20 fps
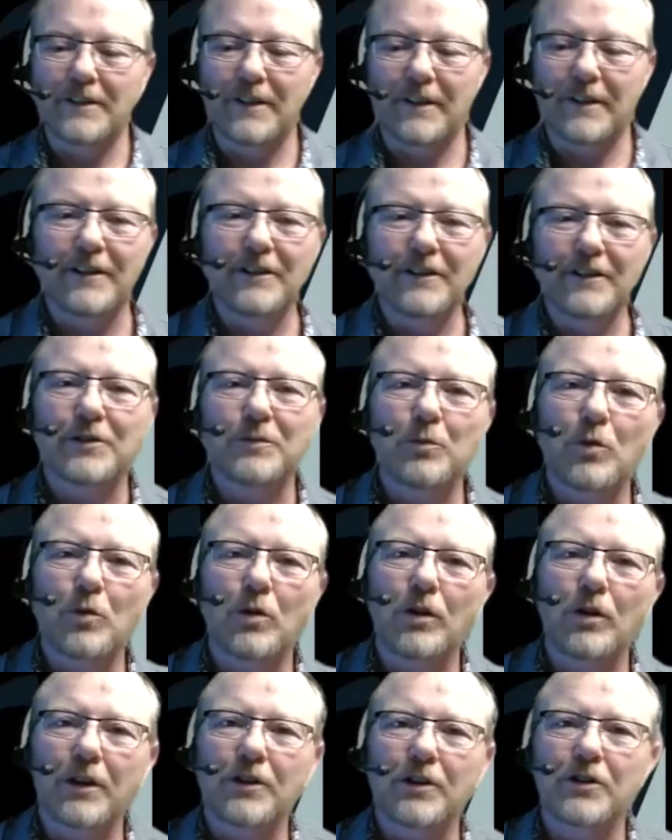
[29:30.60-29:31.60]
This is more
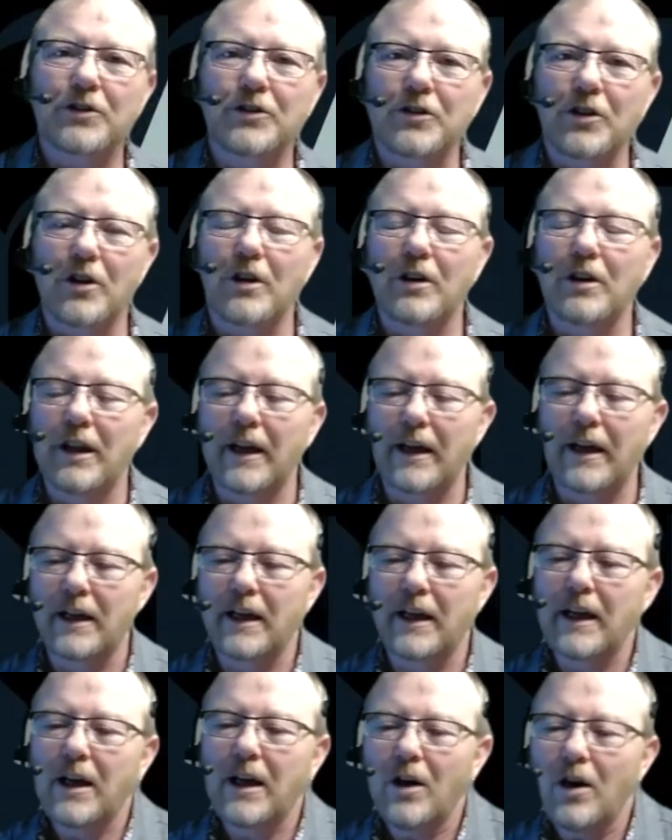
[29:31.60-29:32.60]
to start
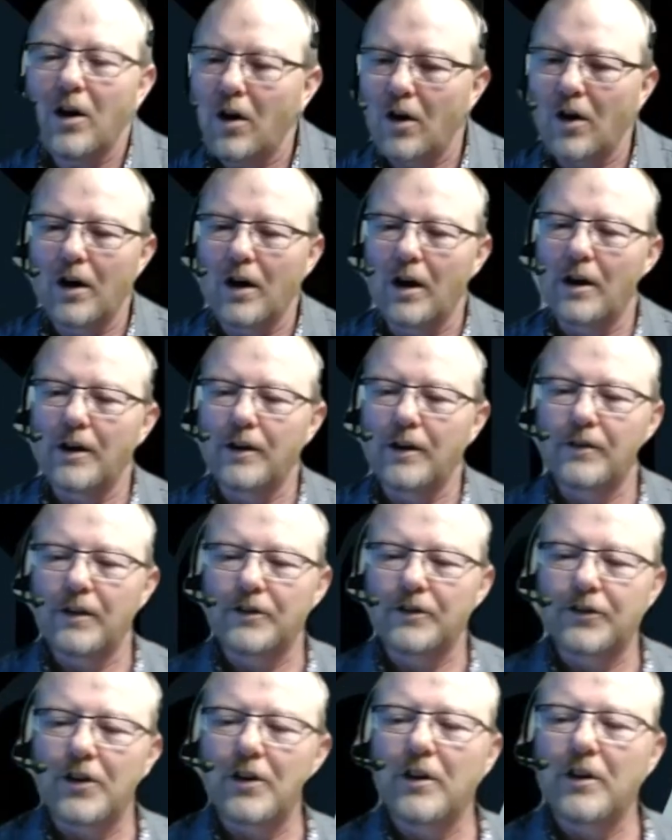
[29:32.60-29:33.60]

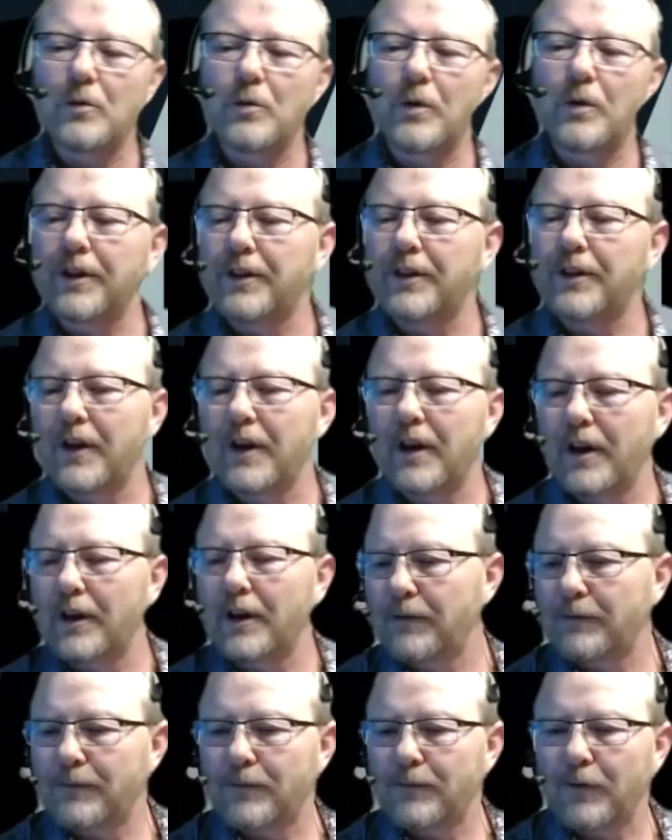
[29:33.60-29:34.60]
start it with a
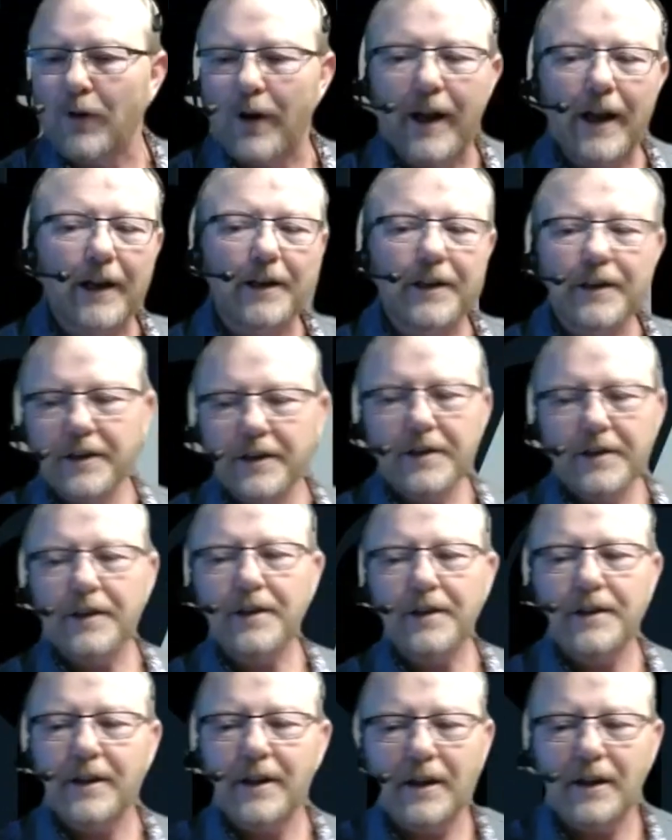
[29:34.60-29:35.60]
friend
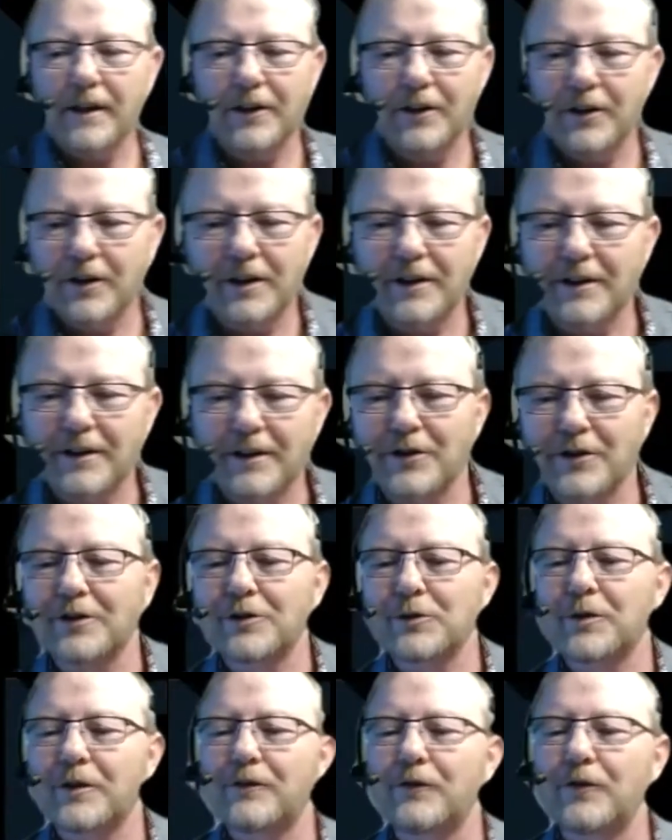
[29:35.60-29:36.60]
that you can do this
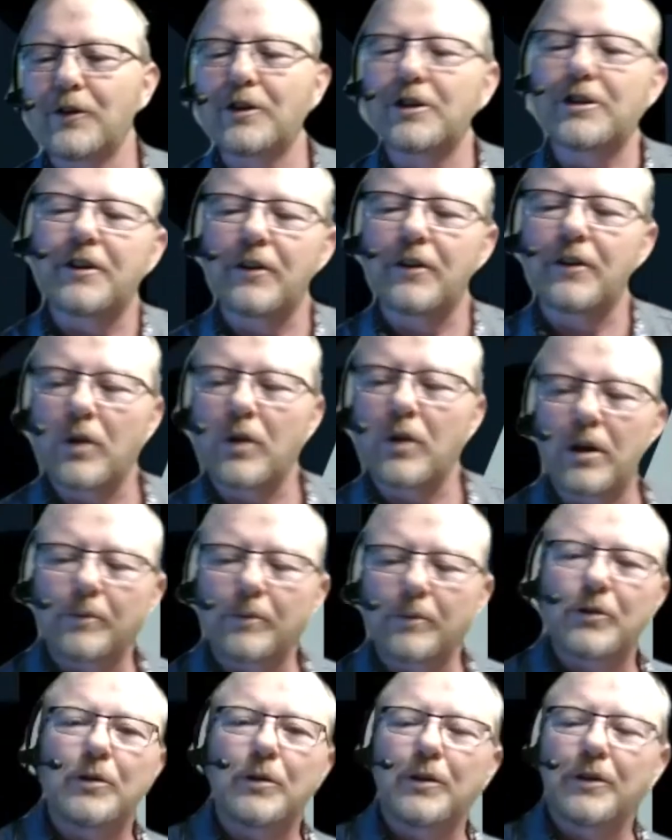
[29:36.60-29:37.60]
with first, and then work up
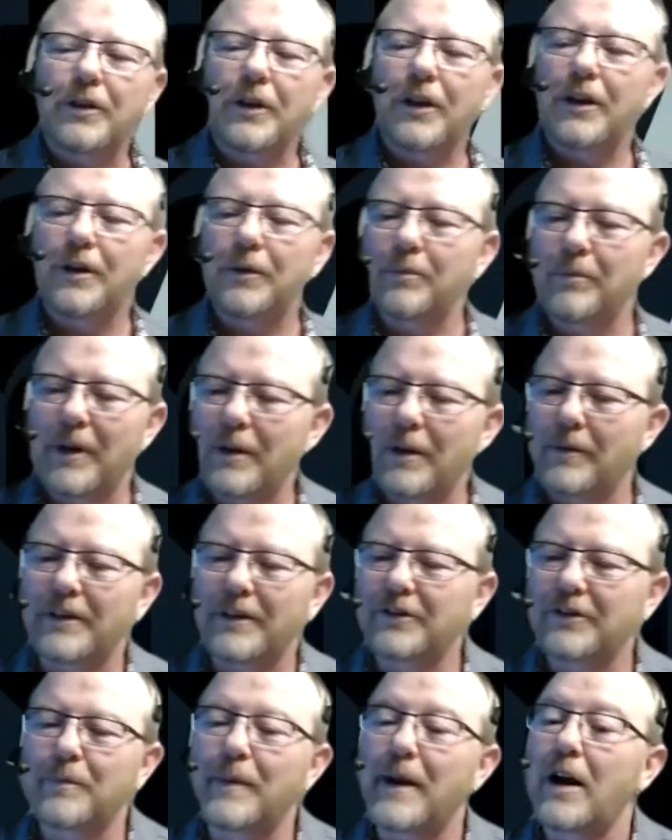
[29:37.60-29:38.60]
to maybe a
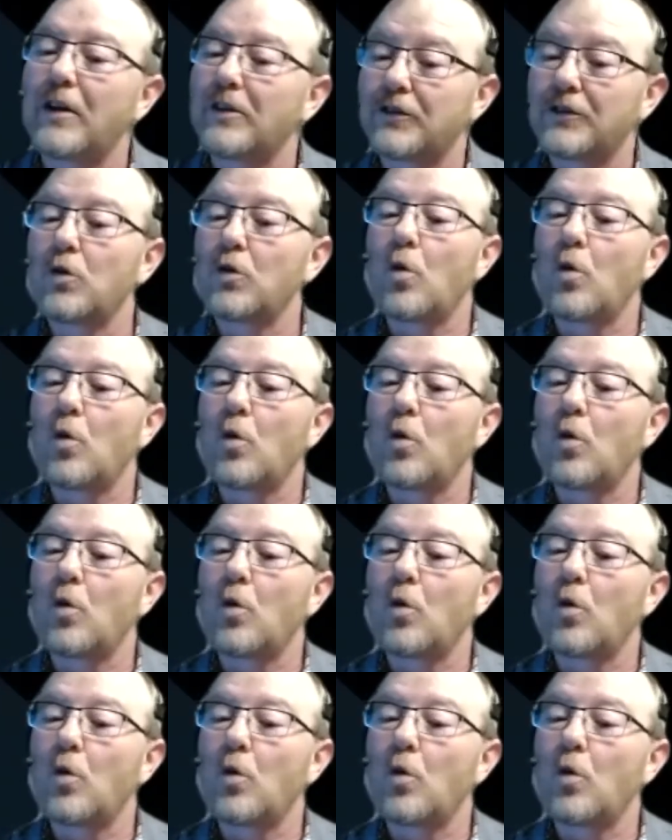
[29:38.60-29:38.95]
spouse